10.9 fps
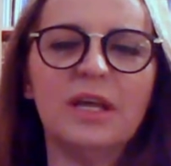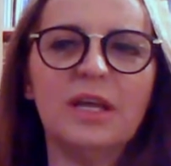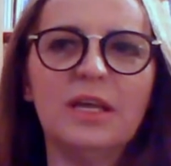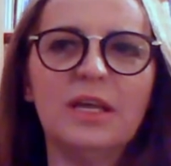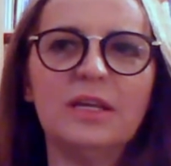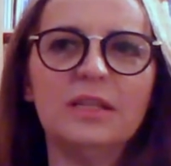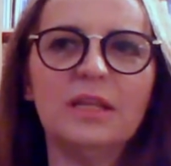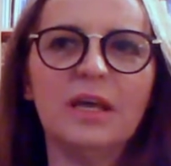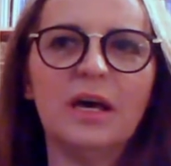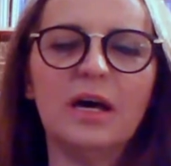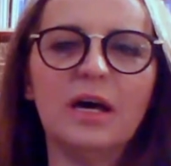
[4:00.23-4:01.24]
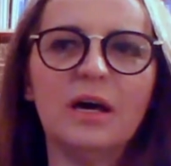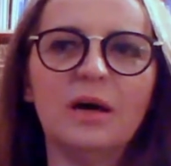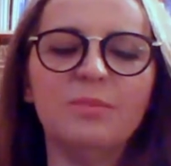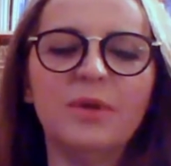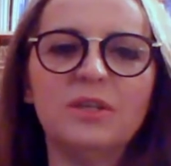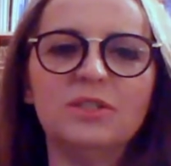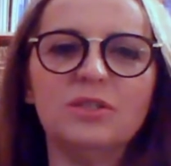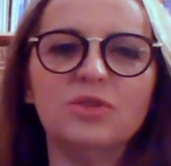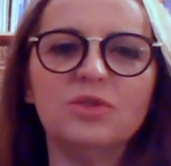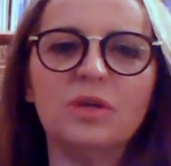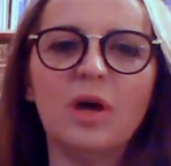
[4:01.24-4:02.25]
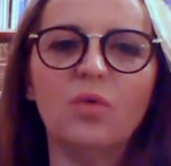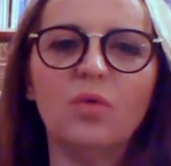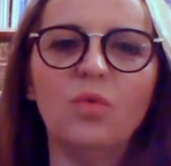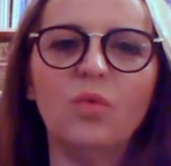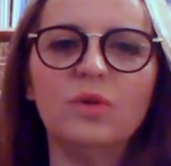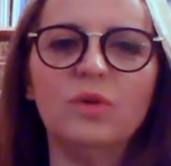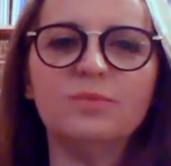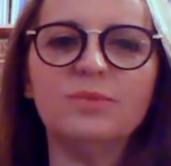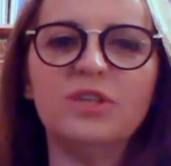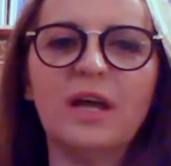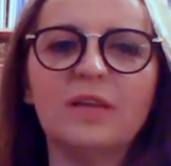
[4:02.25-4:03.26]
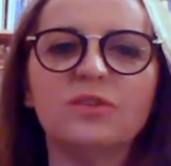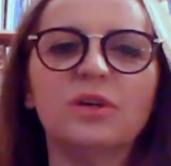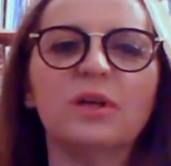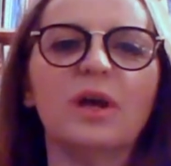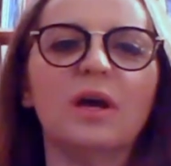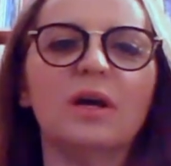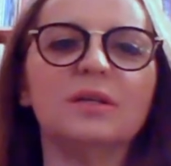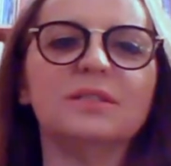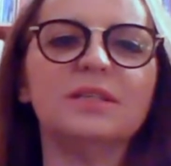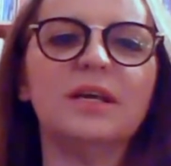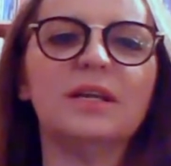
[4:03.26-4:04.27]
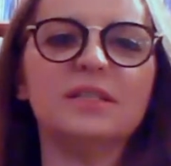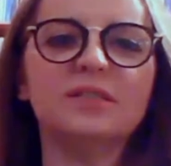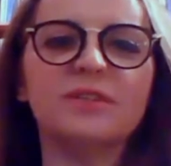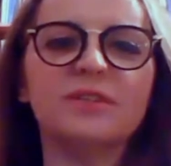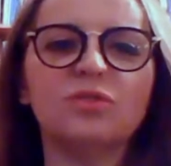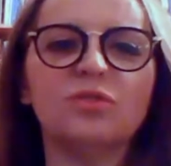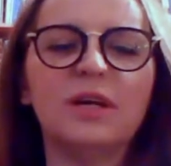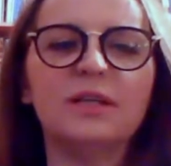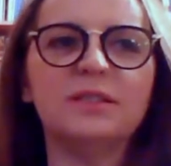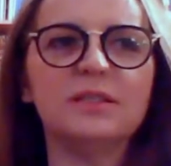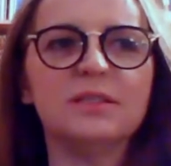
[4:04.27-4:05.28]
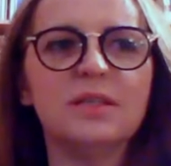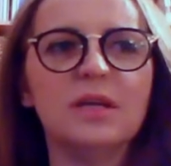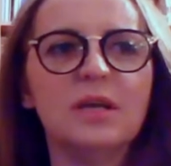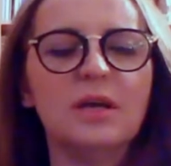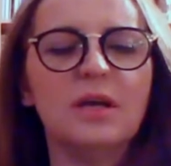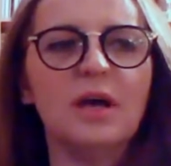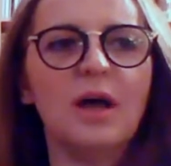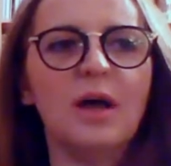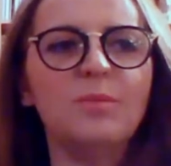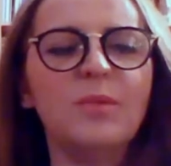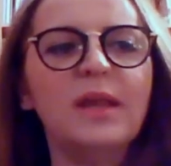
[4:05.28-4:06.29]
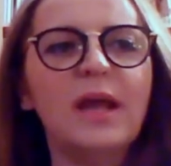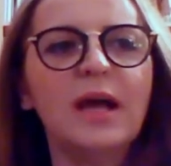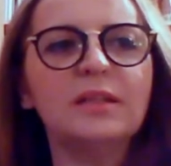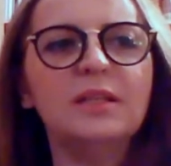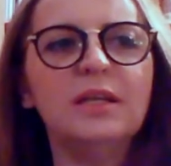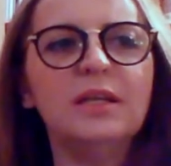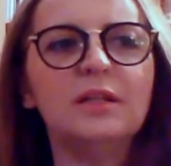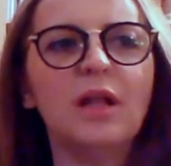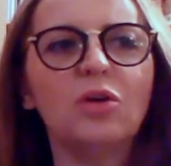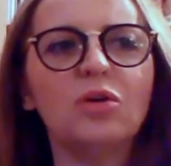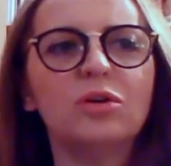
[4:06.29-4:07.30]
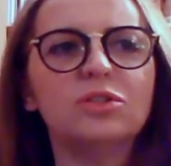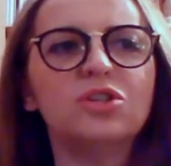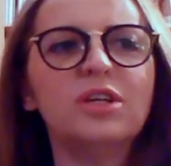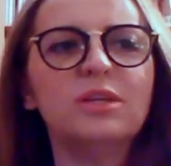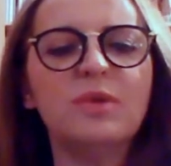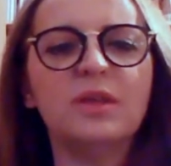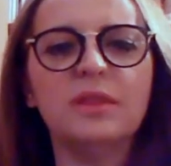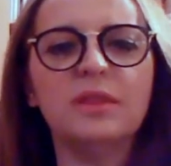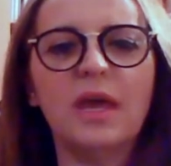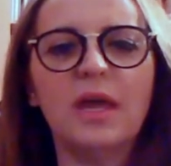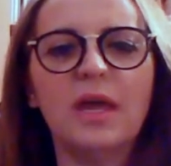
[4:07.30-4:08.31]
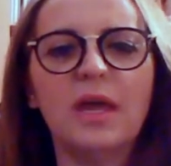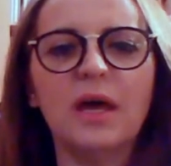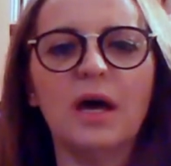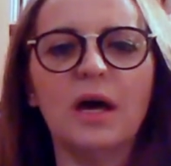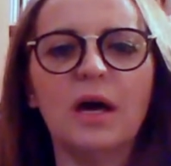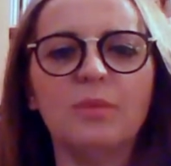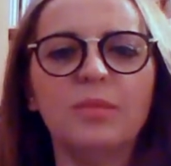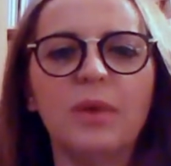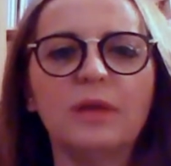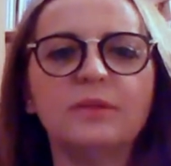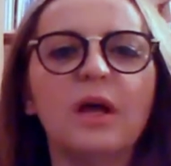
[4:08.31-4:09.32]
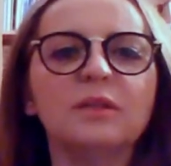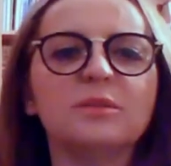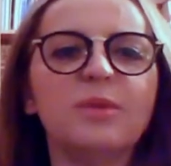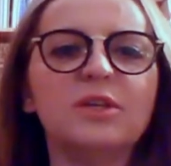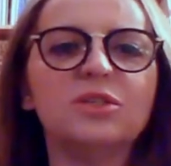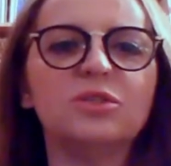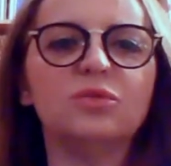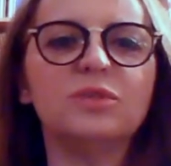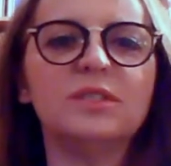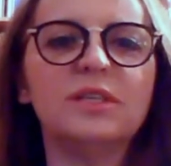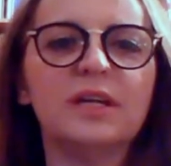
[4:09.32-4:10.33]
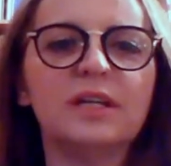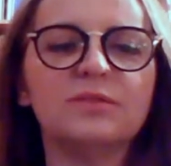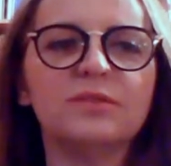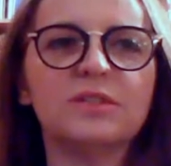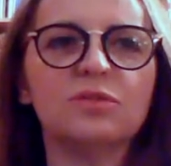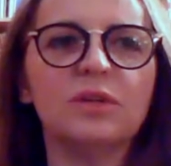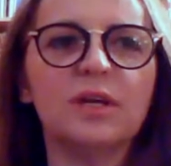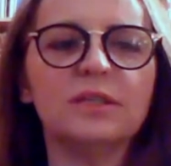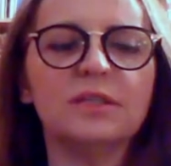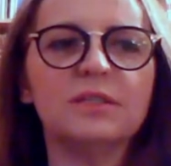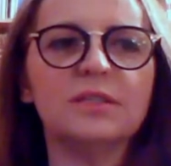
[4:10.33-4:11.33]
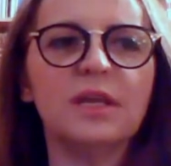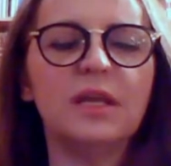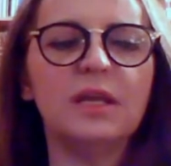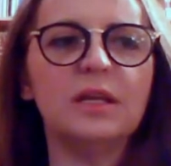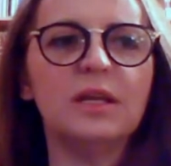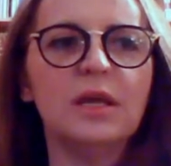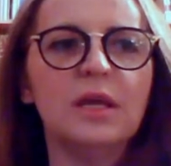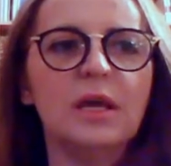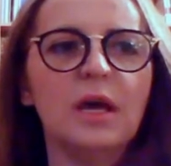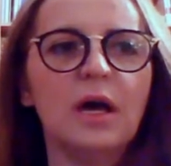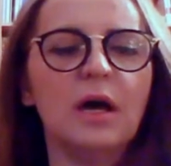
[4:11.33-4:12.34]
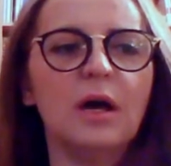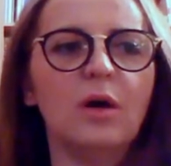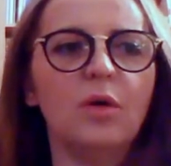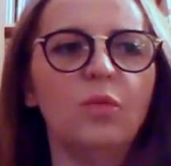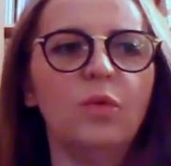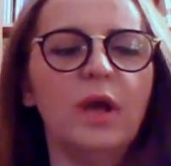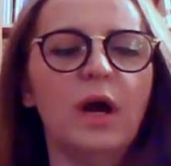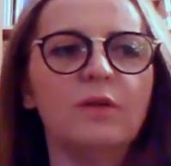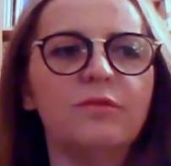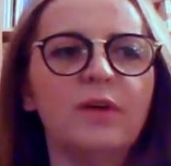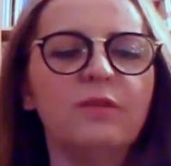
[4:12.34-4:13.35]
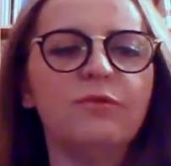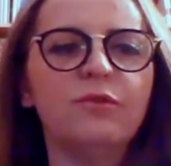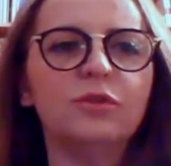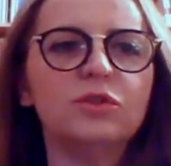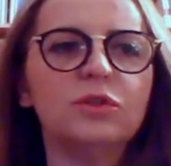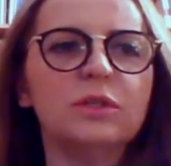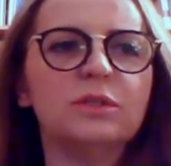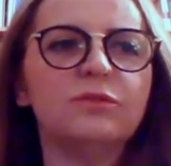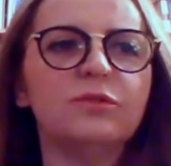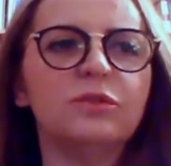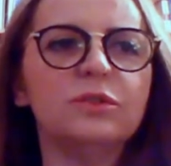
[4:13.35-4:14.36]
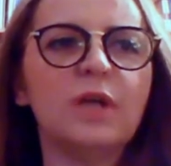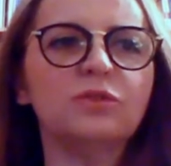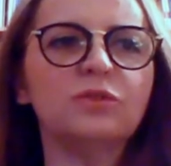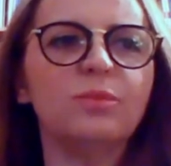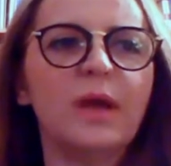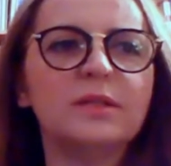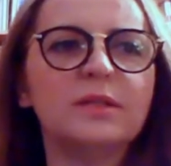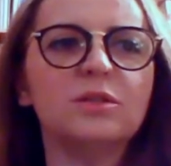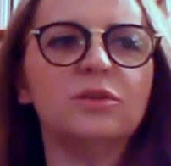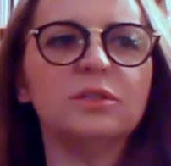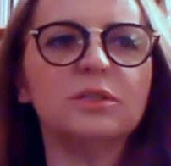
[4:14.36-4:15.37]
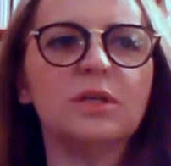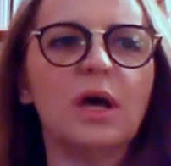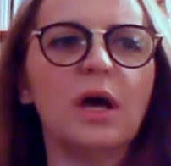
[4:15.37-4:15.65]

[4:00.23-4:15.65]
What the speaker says: and patients with pediatric CNS vasculitis may not need longer treatment than adult patients with CNS vasculitis. And we are very fortunate for Dr. Bensler's